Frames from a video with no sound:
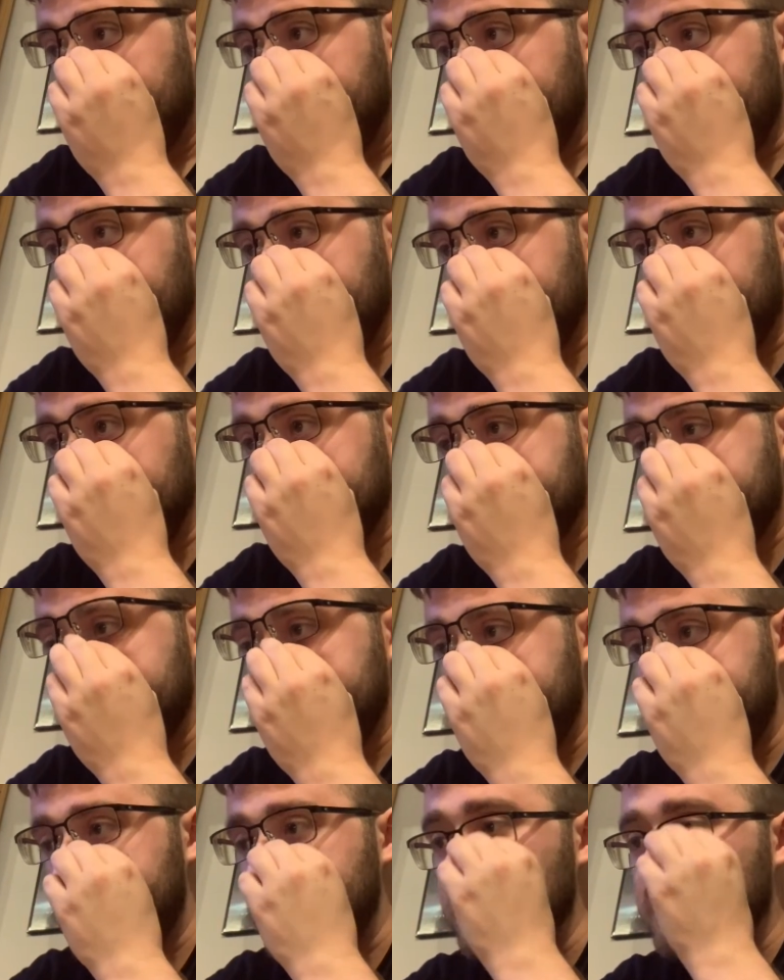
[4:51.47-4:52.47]
Then we got
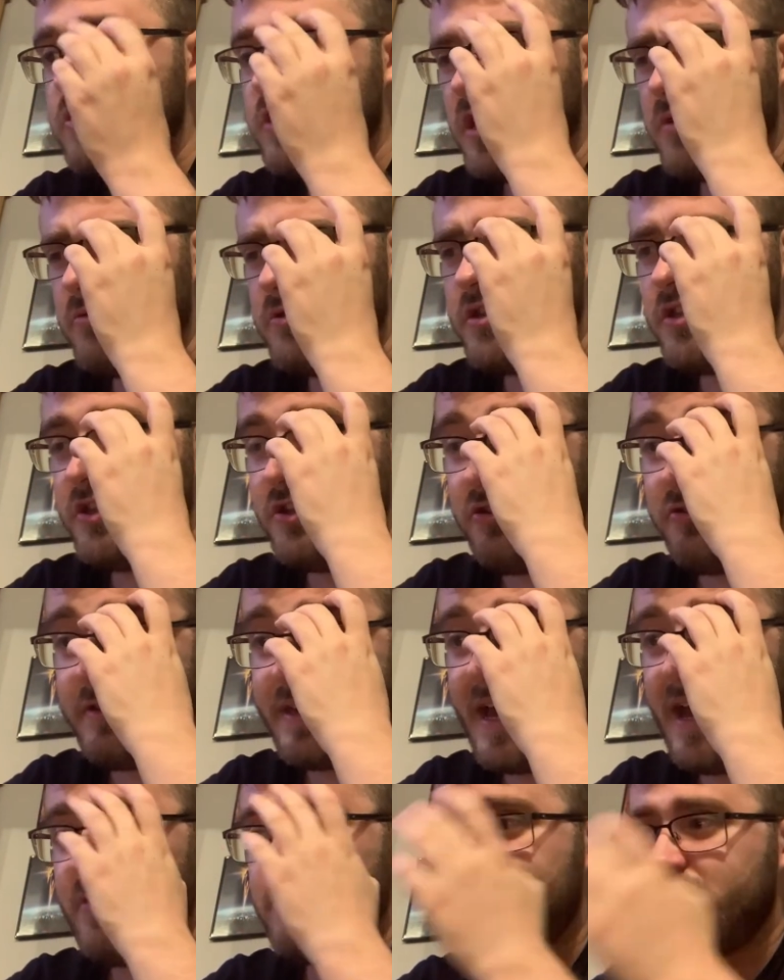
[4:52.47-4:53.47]
some, looks like one of the new
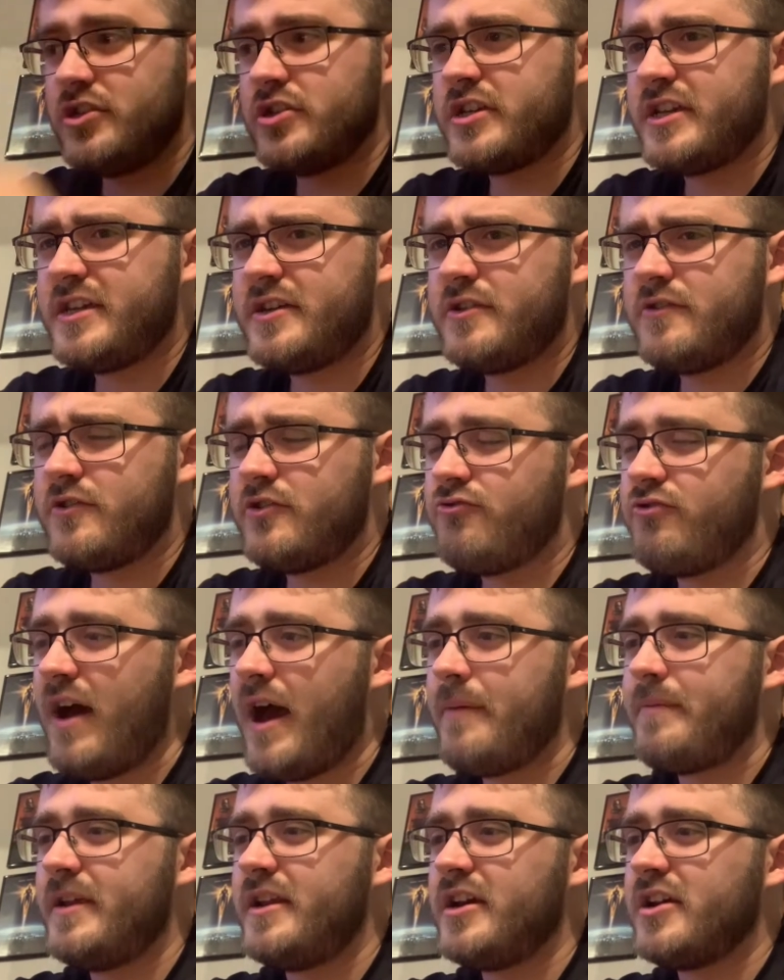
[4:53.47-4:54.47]
characters
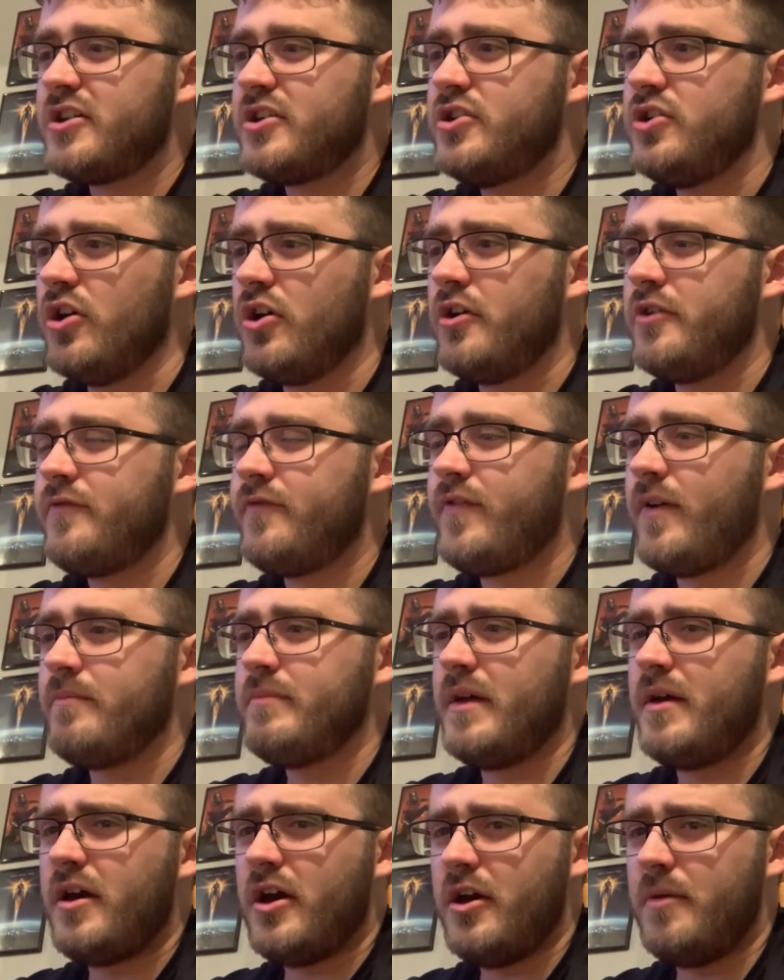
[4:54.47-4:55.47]
grabbing a gun
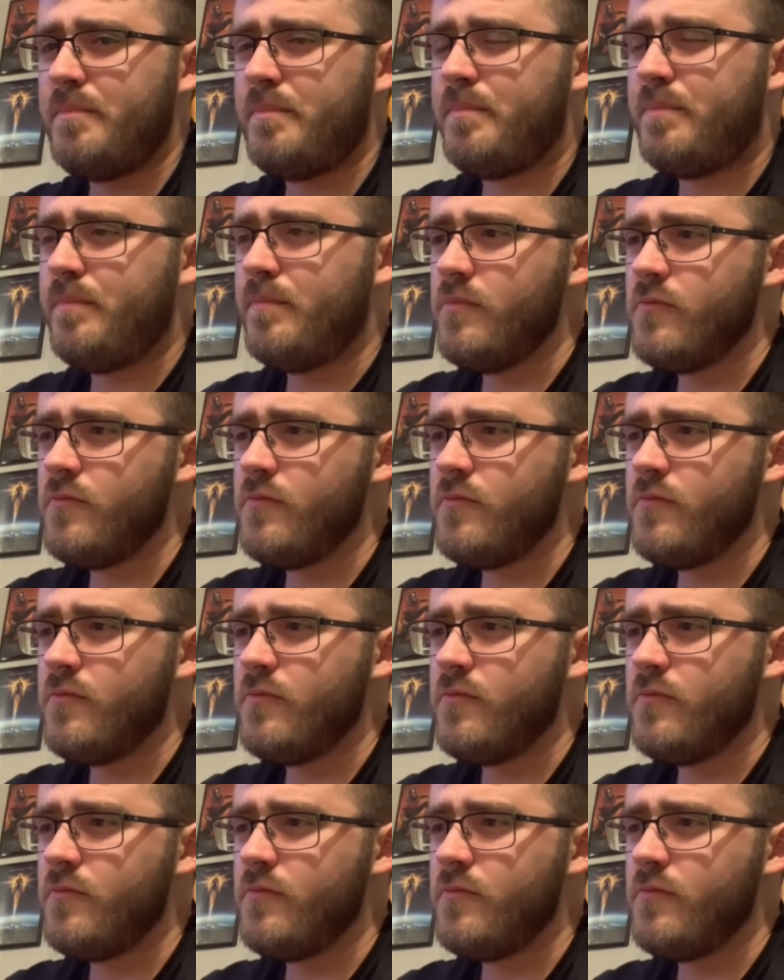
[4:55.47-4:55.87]
from the her,